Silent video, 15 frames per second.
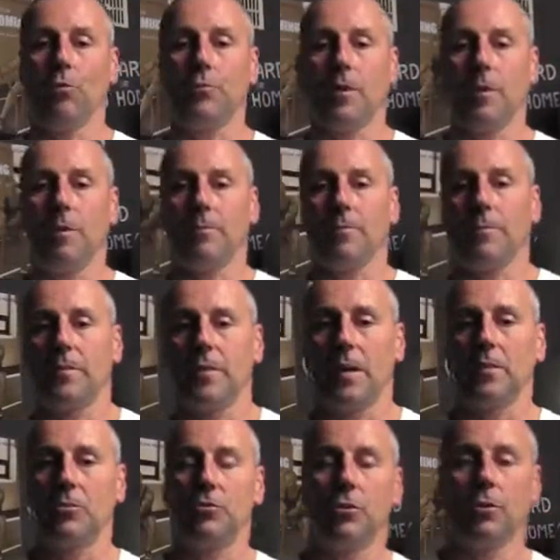So
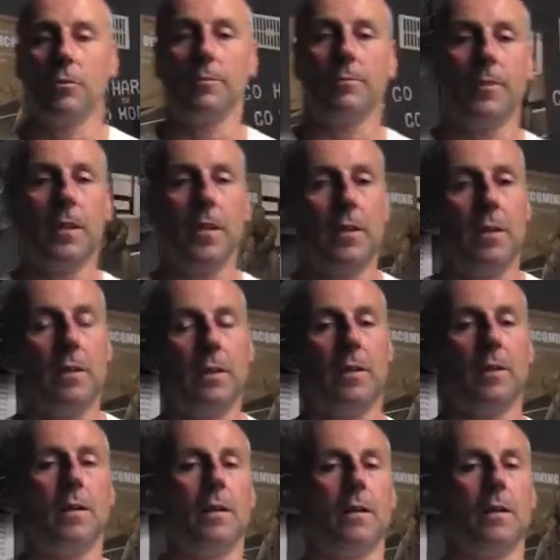thanks, John, and